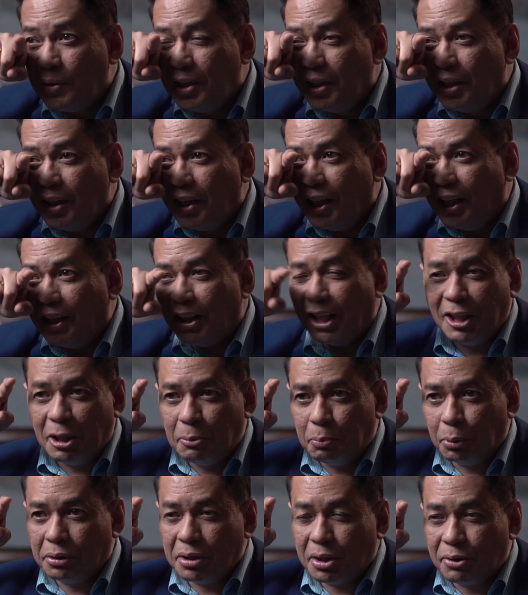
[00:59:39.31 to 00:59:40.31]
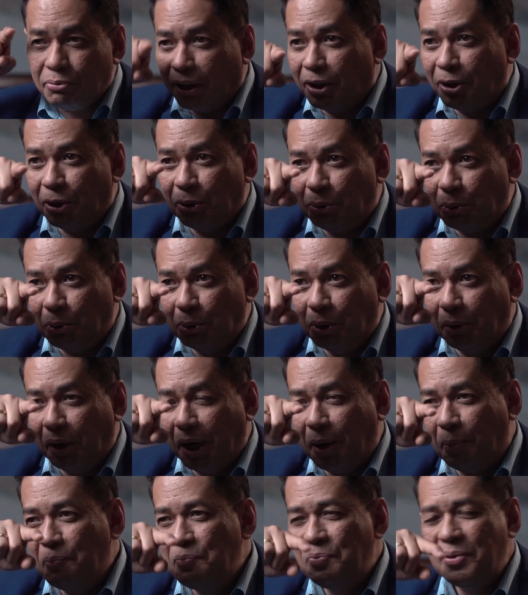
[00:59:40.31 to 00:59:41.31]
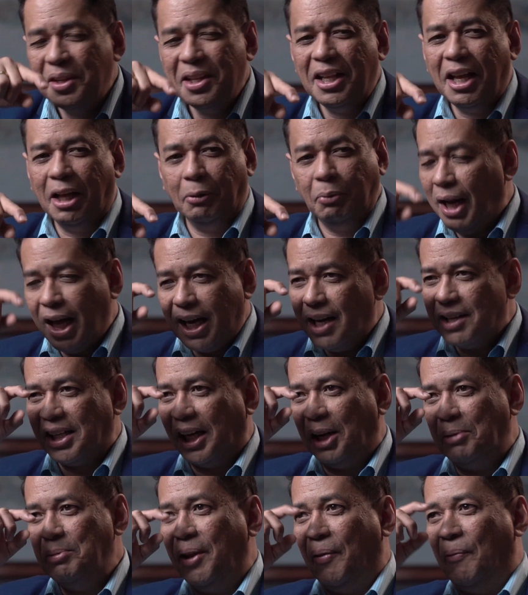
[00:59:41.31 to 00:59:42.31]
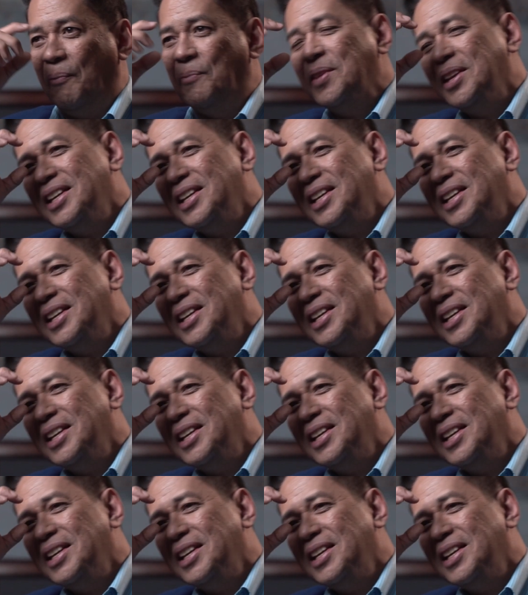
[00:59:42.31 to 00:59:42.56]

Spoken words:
Then he put his finger through the rim at wala nga salamin.